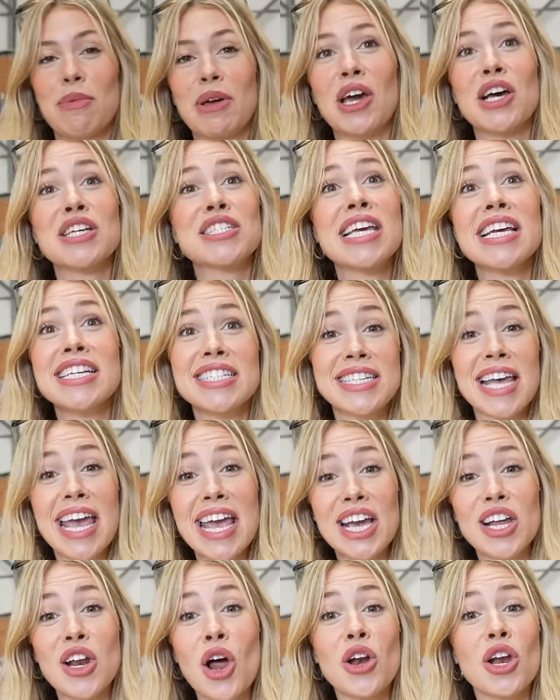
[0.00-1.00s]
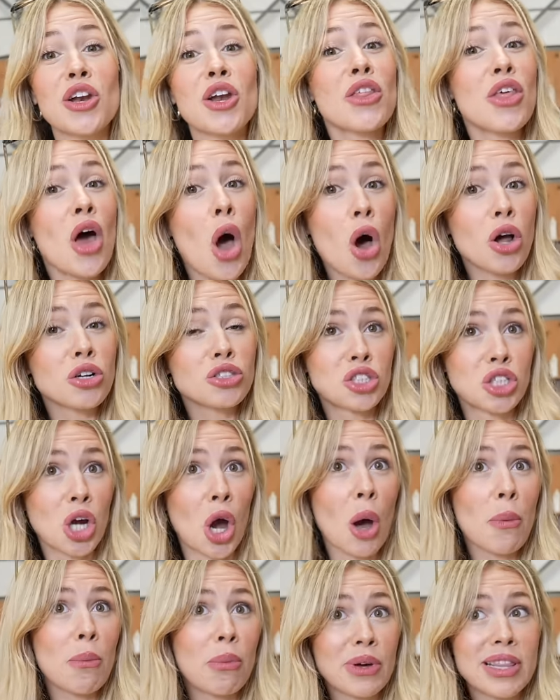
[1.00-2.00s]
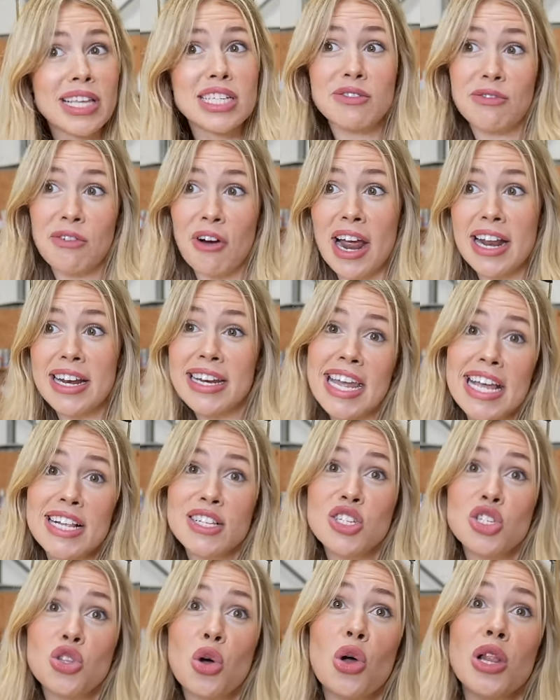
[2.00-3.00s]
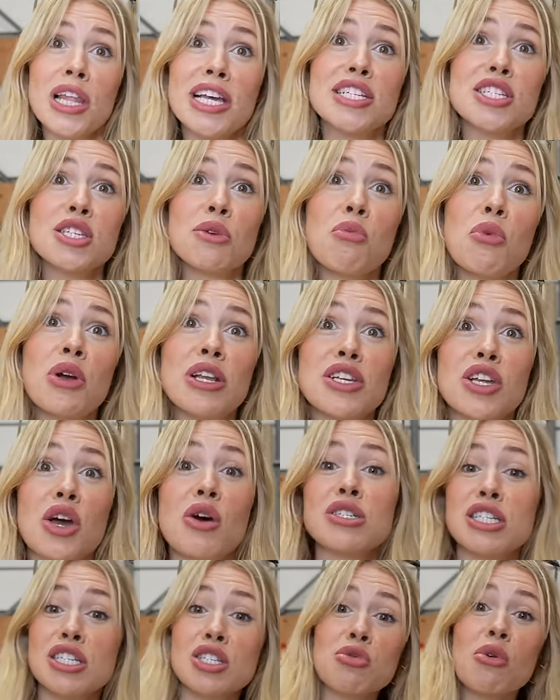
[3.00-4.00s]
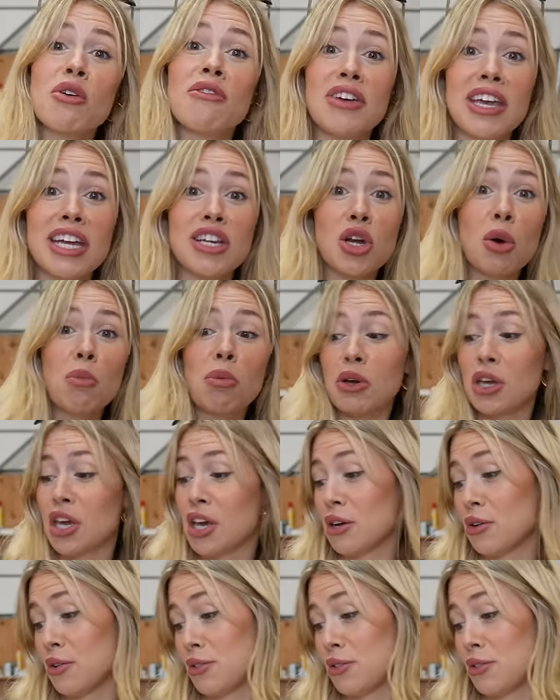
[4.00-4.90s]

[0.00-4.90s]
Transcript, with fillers: Because he's taken on another odd job with his friend installing some windows into a VW,